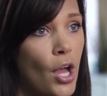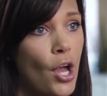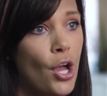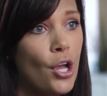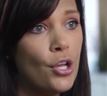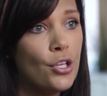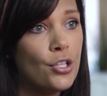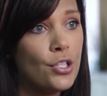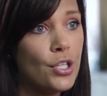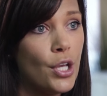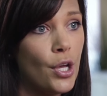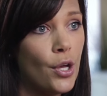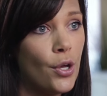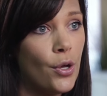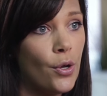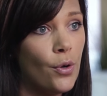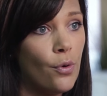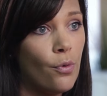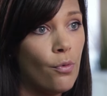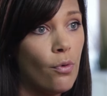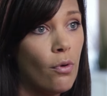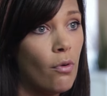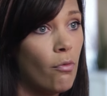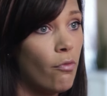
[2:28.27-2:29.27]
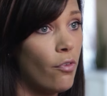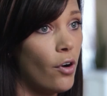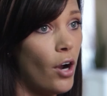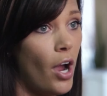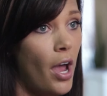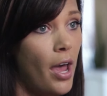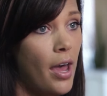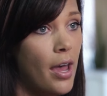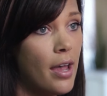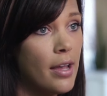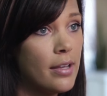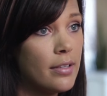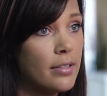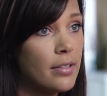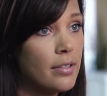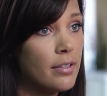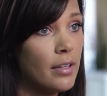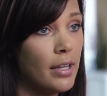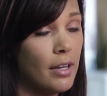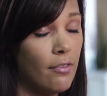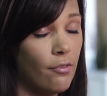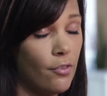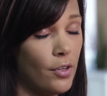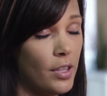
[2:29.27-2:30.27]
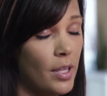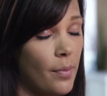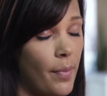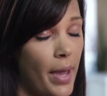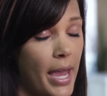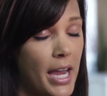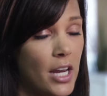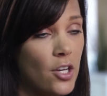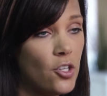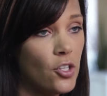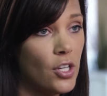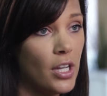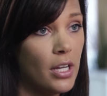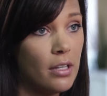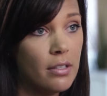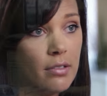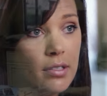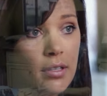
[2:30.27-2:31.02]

So for us and for the patient,